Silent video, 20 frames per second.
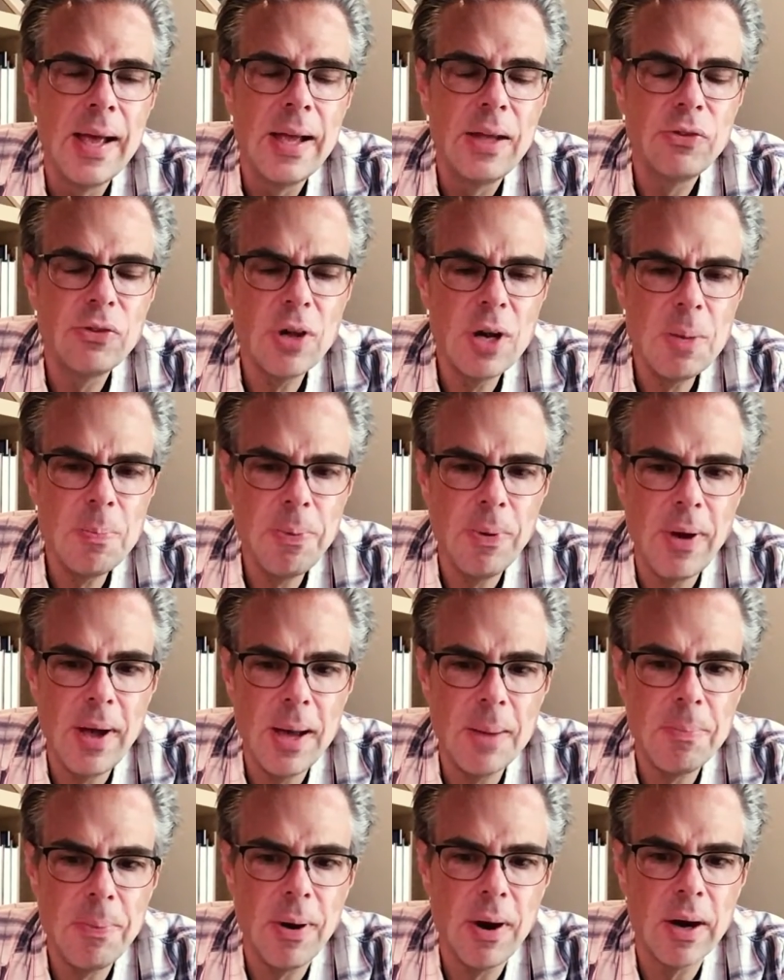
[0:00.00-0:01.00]
it's going to
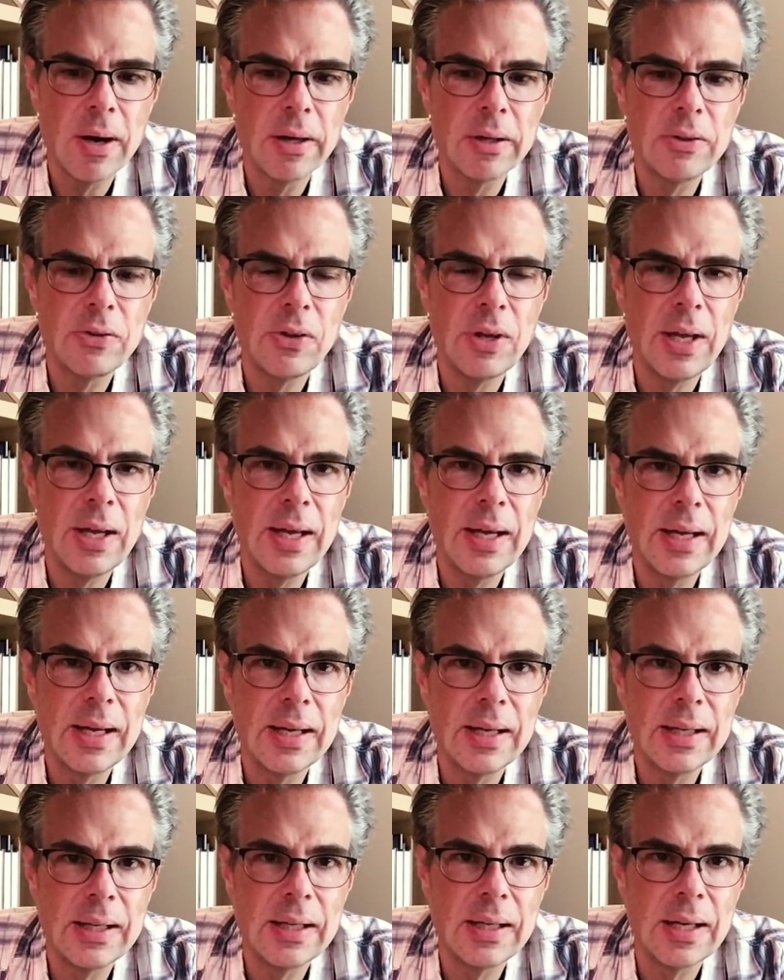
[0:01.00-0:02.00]
play a part
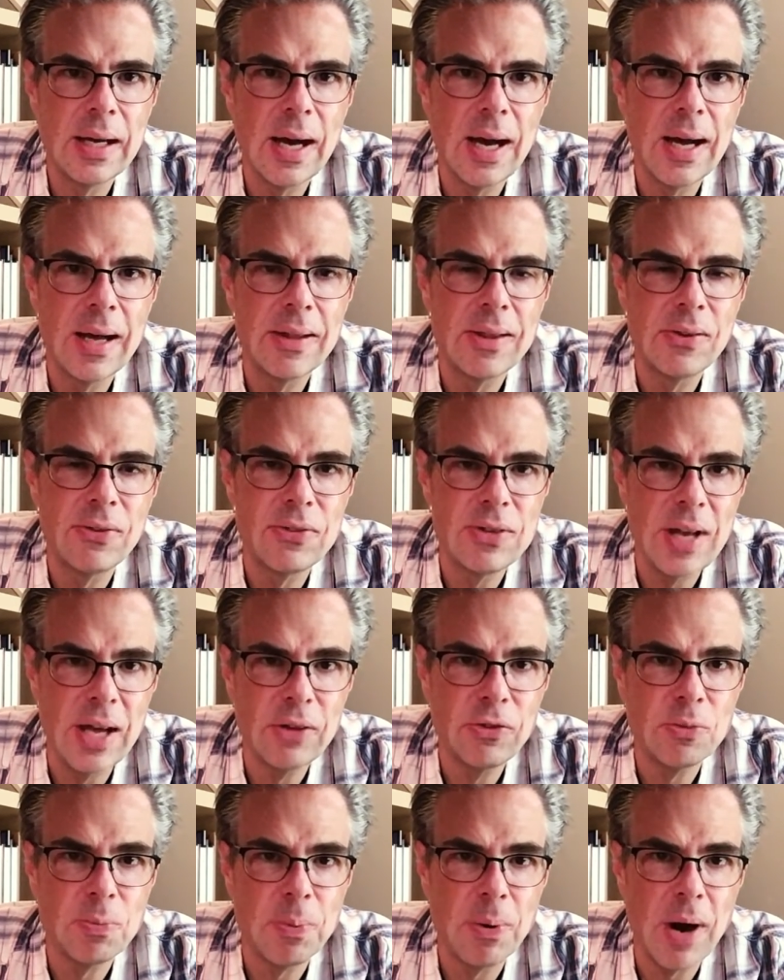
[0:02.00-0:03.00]
in this
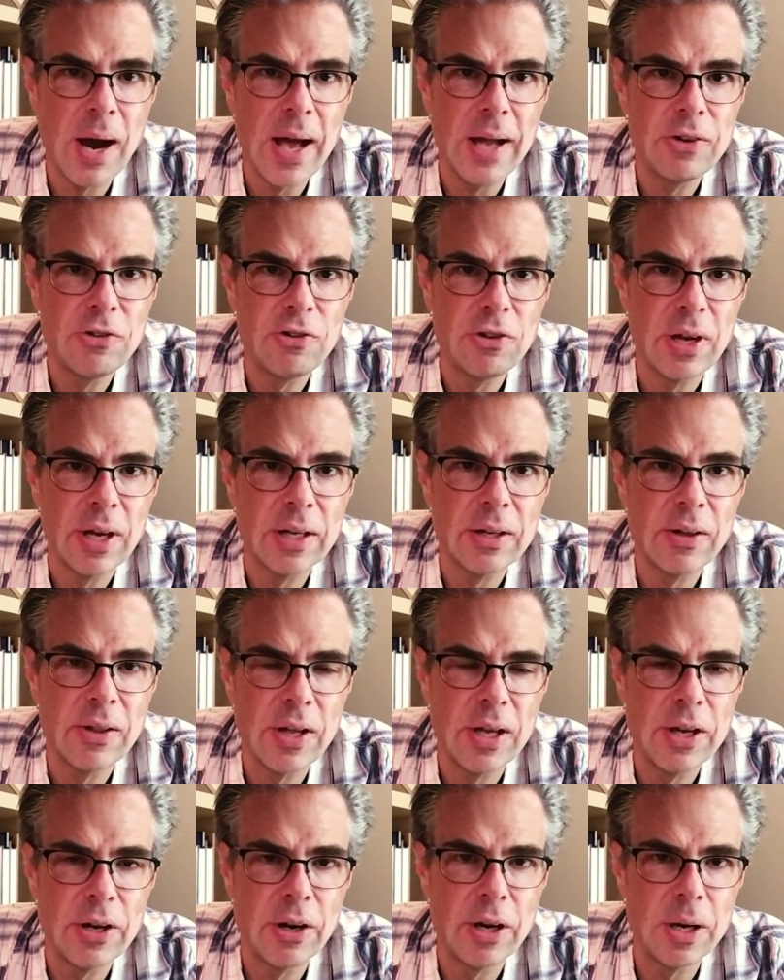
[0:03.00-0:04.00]
next project
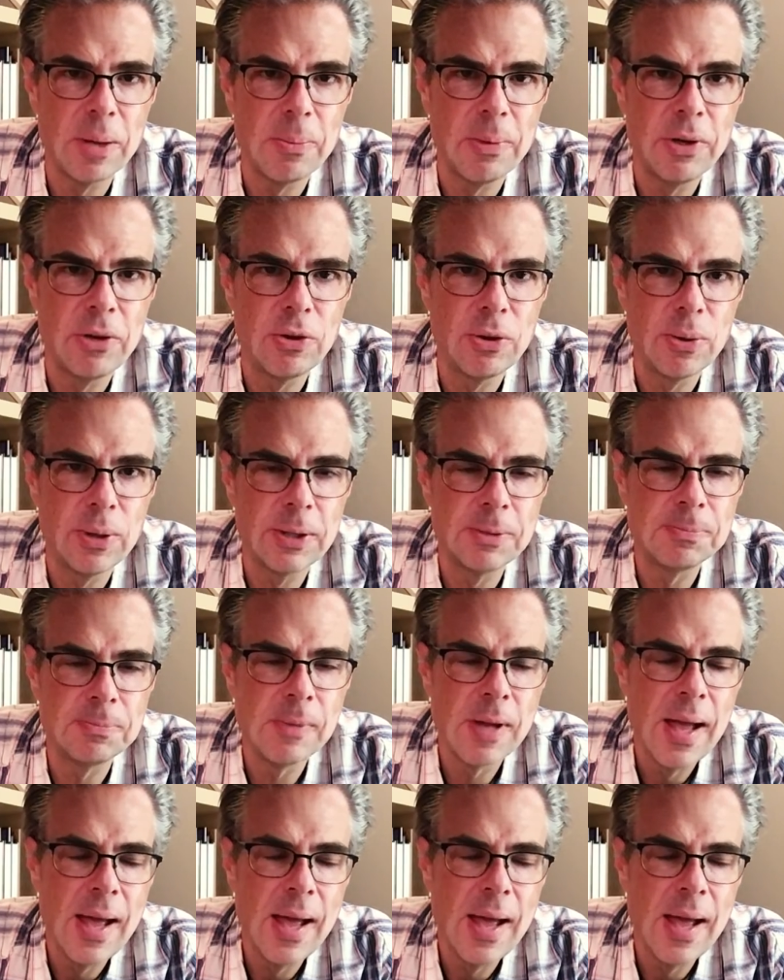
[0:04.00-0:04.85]
that you're going to be doing.